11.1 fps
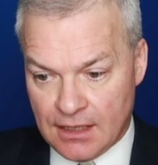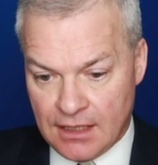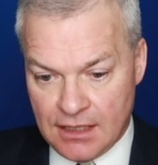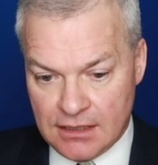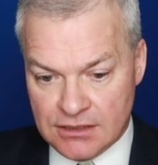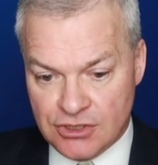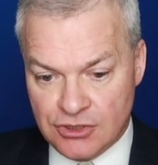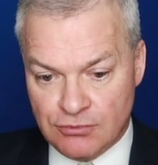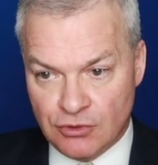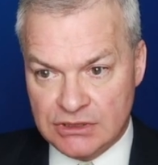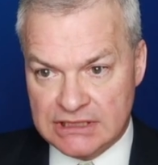82
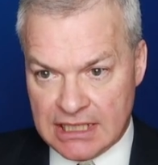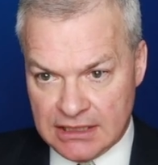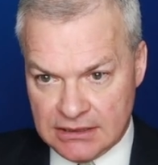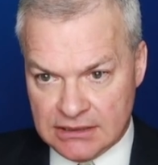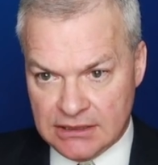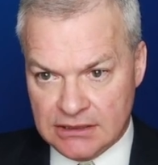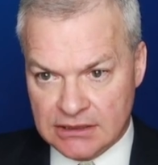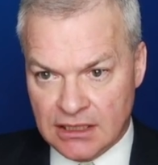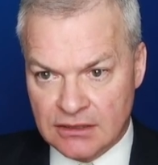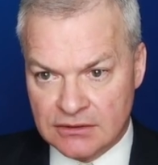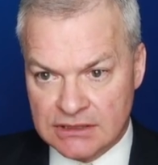points, 18
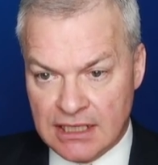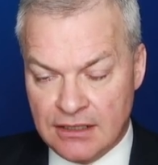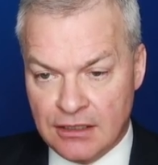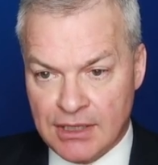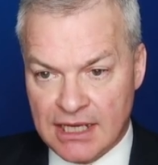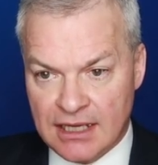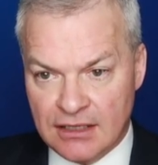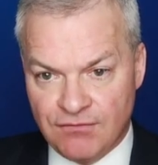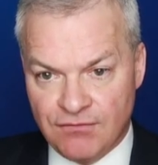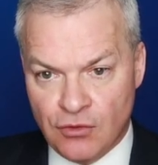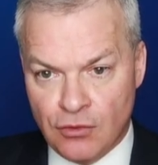tiles in the bag,
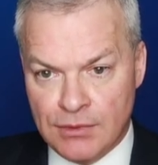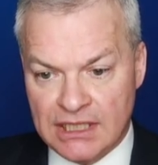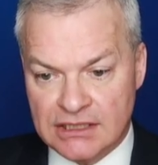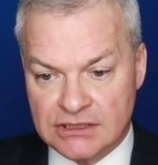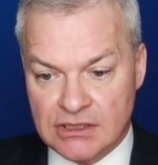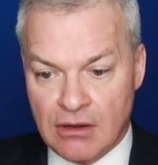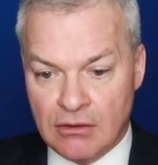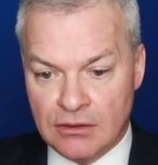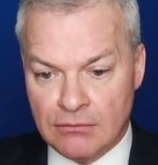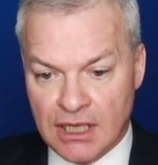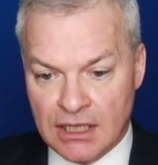4 minutes
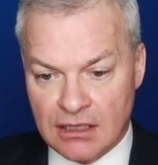on my